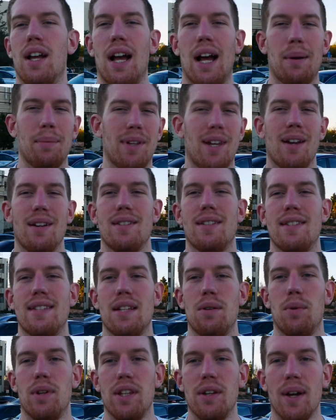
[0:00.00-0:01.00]
I'm curious to
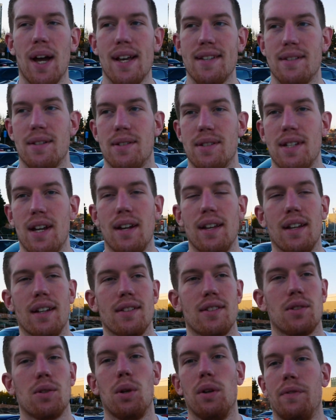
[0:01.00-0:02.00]
see what you guys are studying in
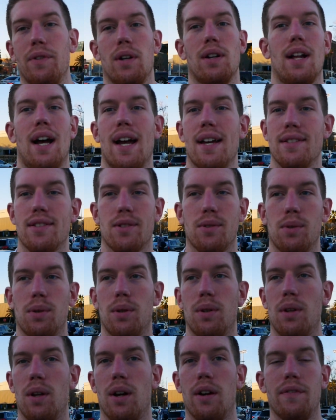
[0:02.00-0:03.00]
school, if you're in high
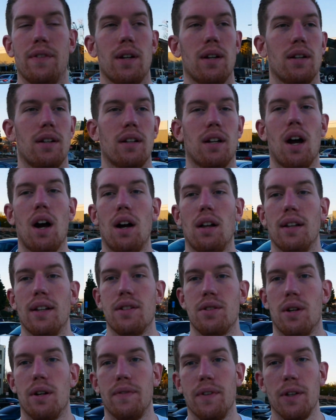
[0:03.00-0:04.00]
school or if you're in
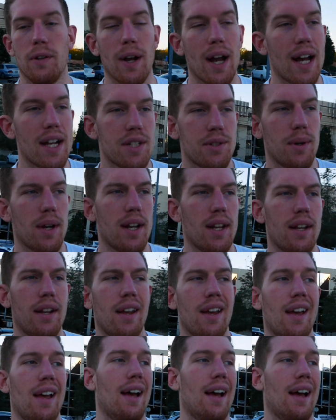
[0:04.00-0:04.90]
college or if you graduated.